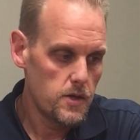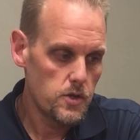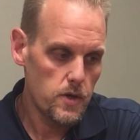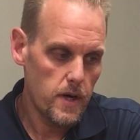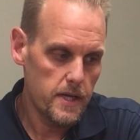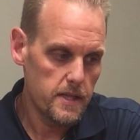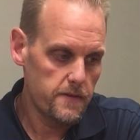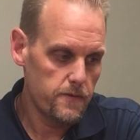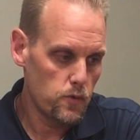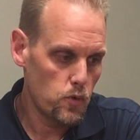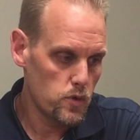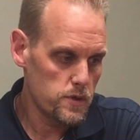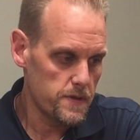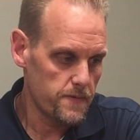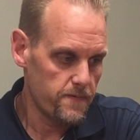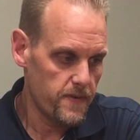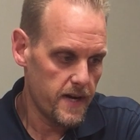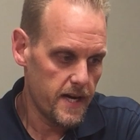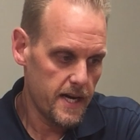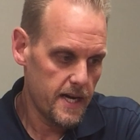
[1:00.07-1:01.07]
Tried the 4s
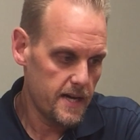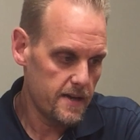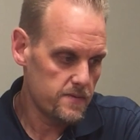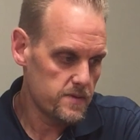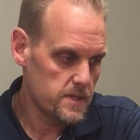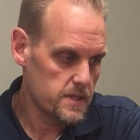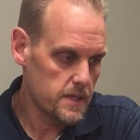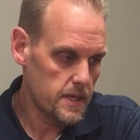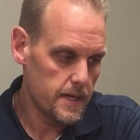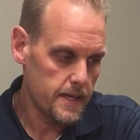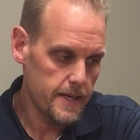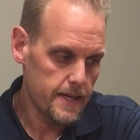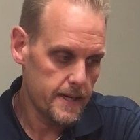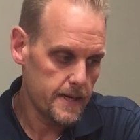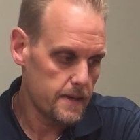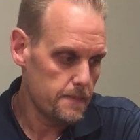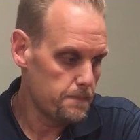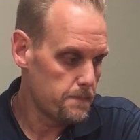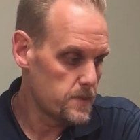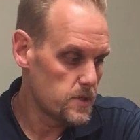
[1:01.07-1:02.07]
and 5s,
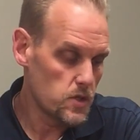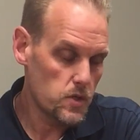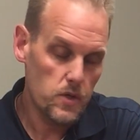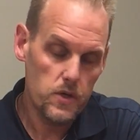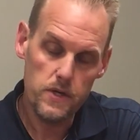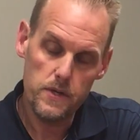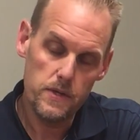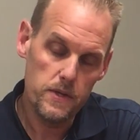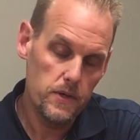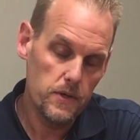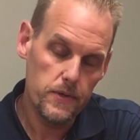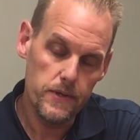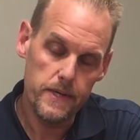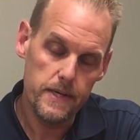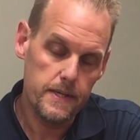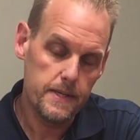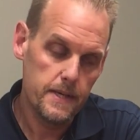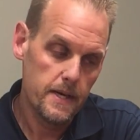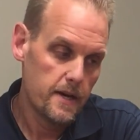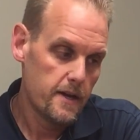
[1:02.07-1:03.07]
just couldn't do
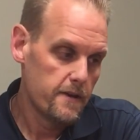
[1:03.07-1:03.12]
it.